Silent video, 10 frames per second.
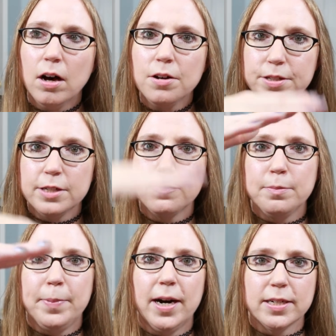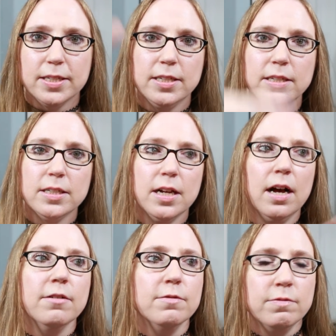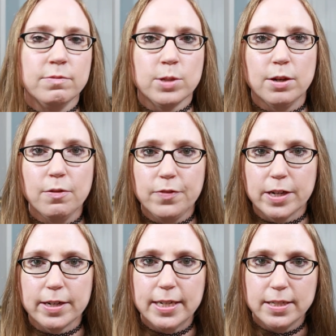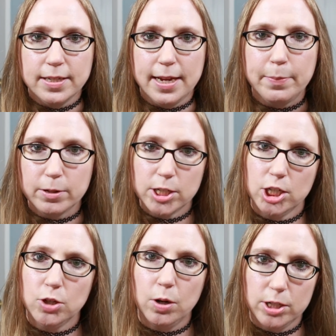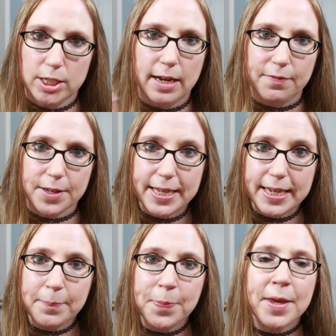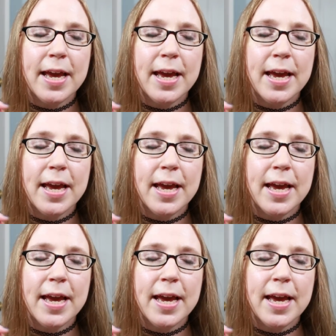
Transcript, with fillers: all the different boxes of, you know, various neighbors, and you all just have a key.